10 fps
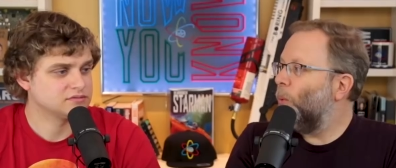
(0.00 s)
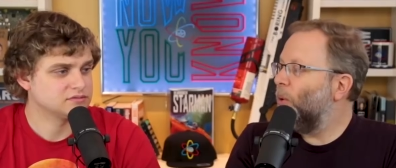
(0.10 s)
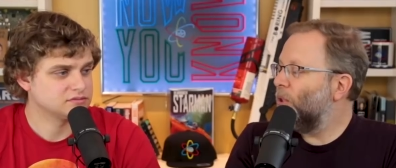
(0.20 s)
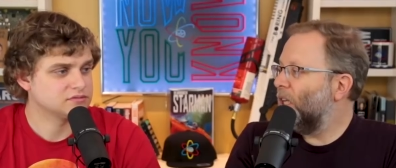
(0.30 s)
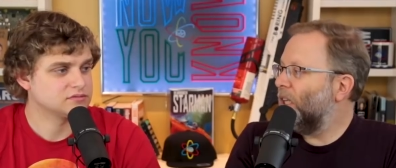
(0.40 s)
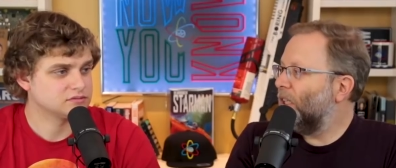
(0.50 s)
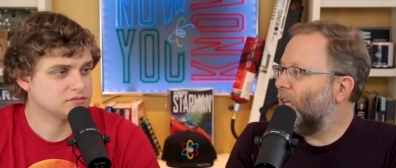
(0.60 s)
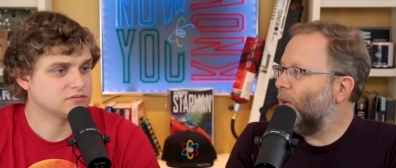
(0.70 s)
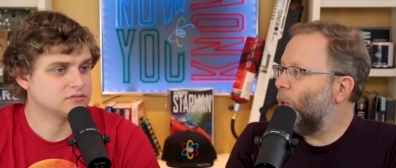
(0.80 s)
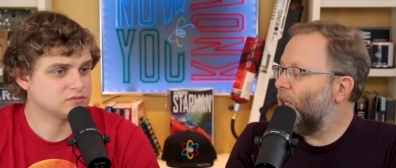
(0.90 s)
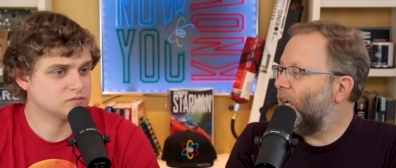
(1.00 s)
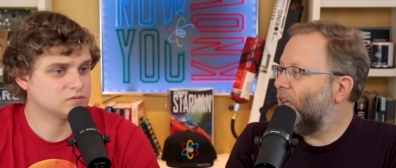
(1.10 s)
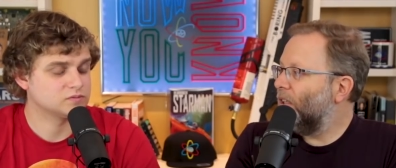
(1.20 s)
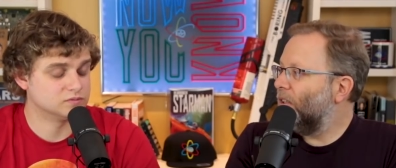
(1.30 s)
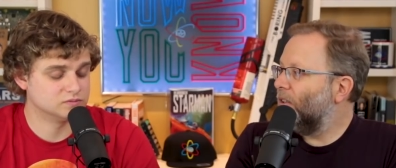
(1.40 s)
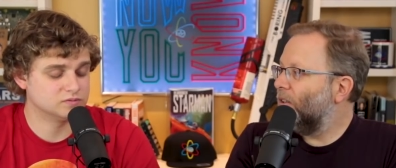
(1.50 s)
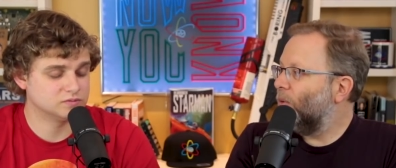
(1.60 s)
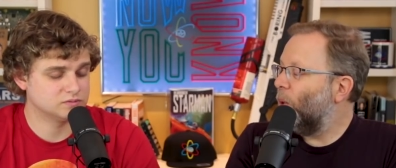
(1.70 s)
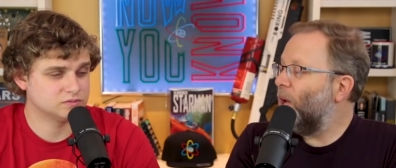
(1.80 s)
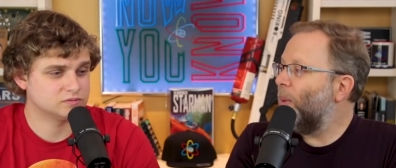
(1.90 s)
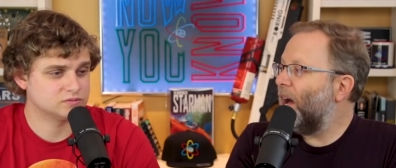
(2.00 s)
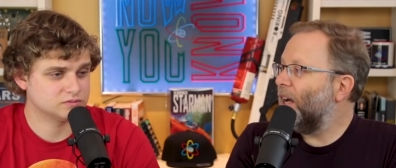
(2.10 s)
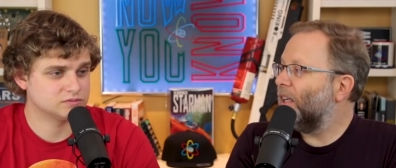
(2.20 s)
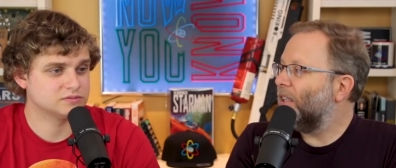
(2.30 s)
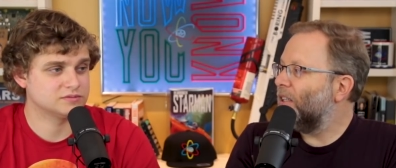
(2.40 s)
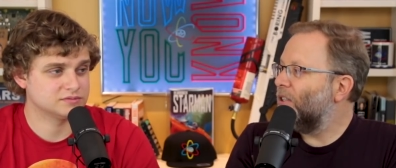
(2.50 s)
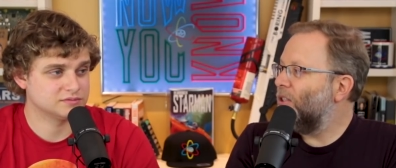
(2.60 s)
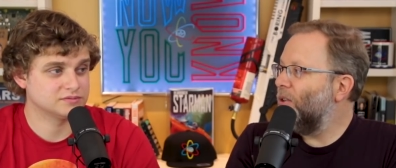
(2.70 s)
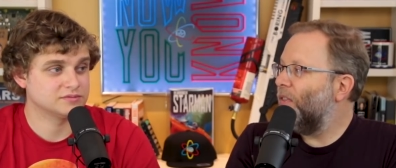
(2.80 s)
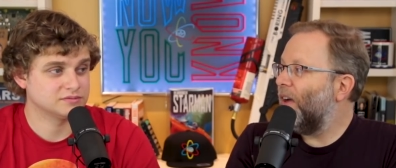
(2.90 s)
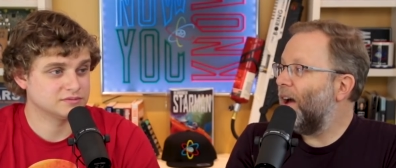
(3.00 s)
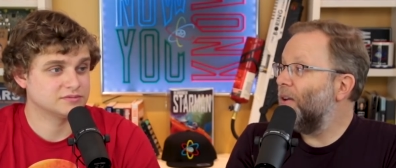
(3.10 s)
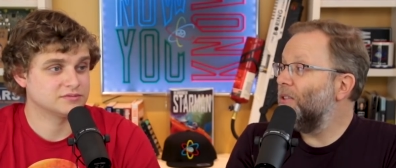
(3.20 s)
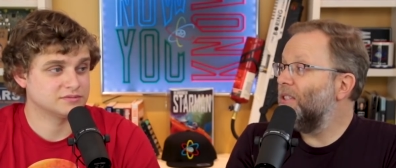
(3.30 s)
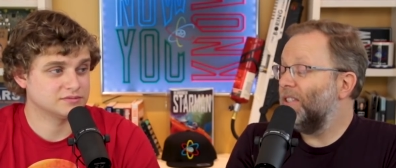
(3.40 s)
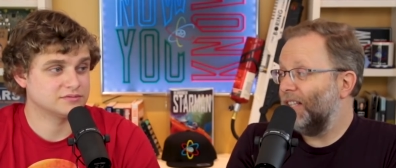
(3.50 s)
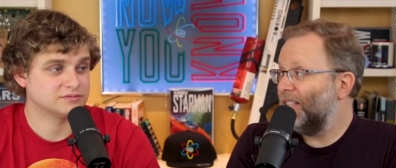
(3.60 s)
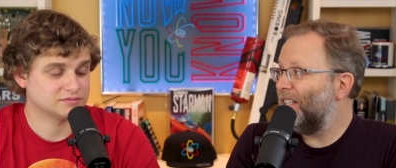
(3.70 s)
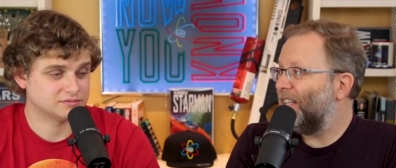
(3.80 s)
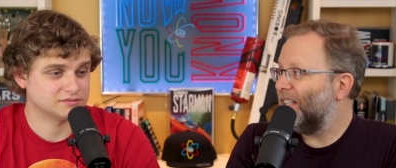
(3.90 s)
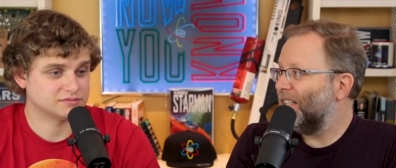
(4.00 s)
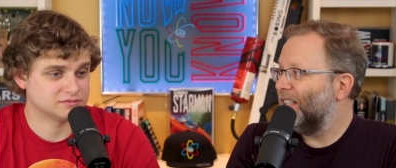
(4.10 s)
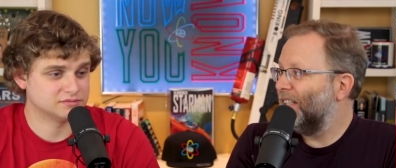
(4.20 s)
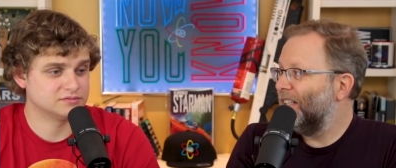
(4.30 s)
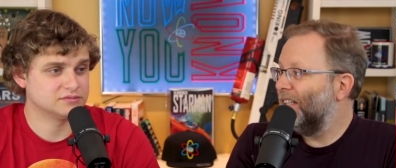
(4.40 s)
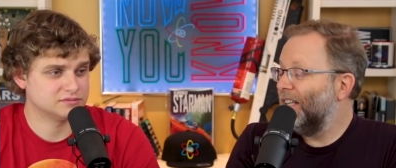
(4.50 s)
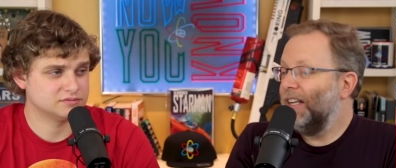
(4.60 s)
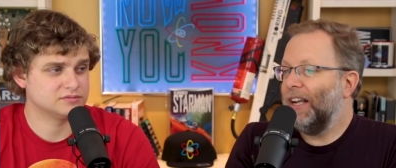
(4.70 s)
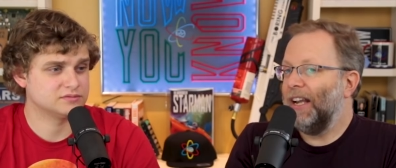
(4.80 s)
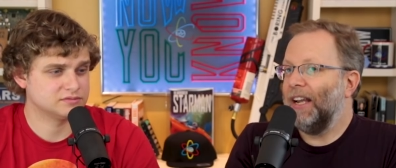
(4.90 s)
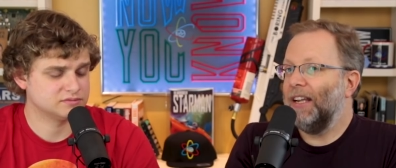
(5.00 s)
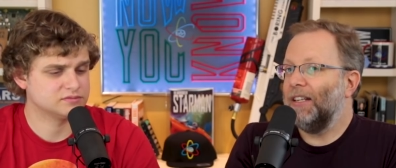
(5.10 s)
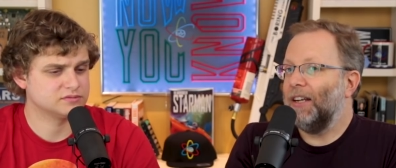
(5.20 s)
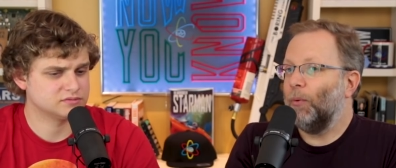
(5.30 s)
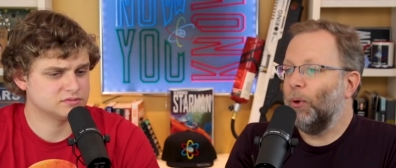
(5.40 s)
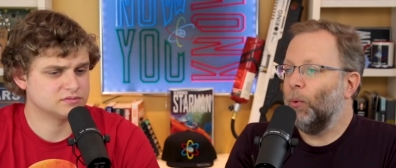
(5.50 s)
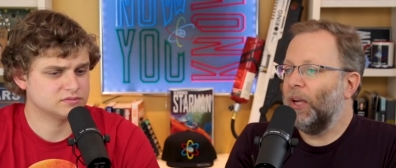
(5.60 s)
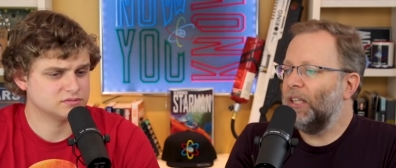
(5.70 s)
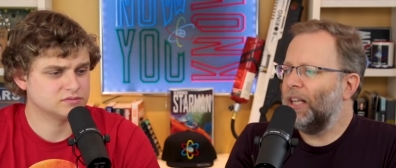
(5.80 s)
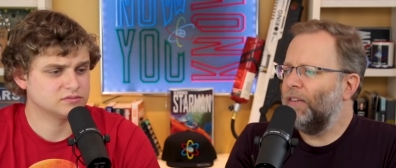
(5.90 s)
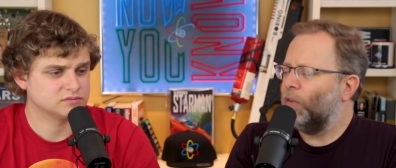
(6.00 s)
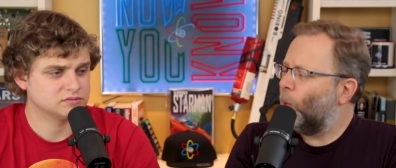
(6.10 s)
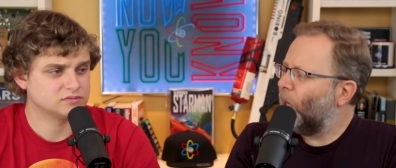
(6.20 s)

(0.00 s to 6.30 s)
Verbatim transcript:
Speaker 1: We were standing in line one day, mm-hmm. way back in 2016, mm-hmm. and uh, we were waiting in line for